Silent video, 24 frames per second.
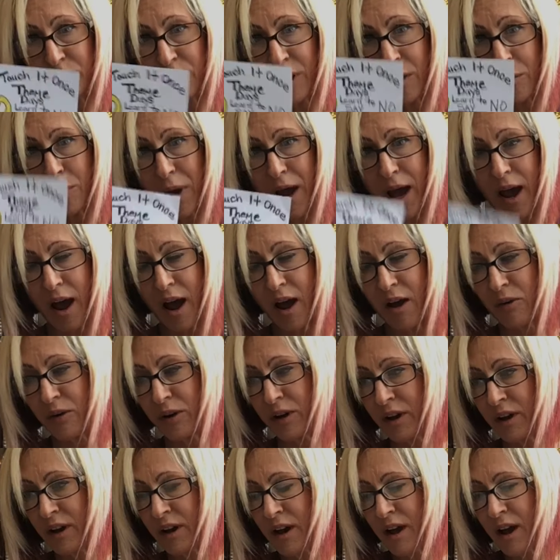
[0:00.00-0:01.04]
about,
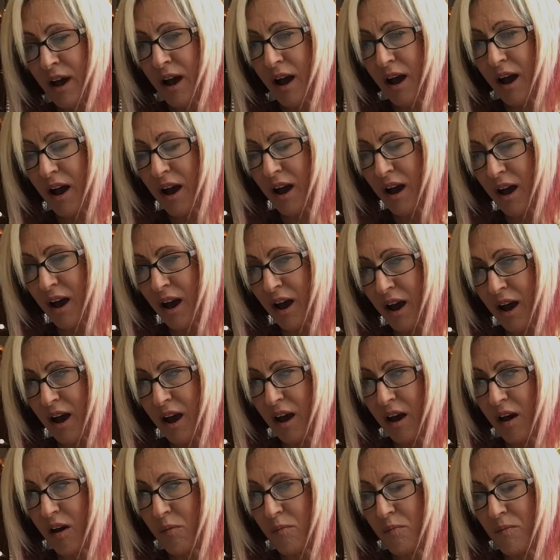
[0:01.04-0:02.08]

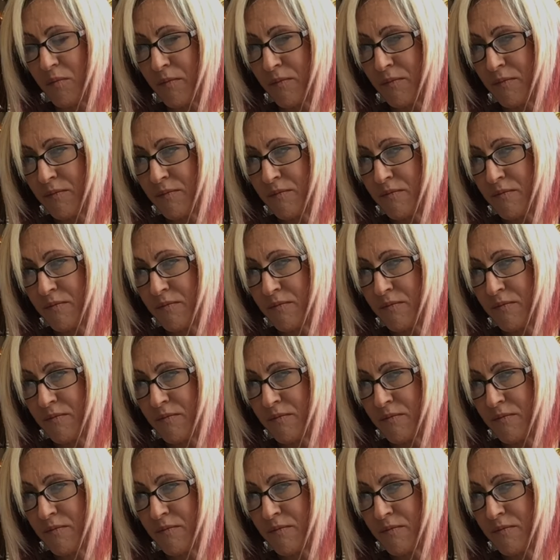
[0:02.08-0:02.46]
um,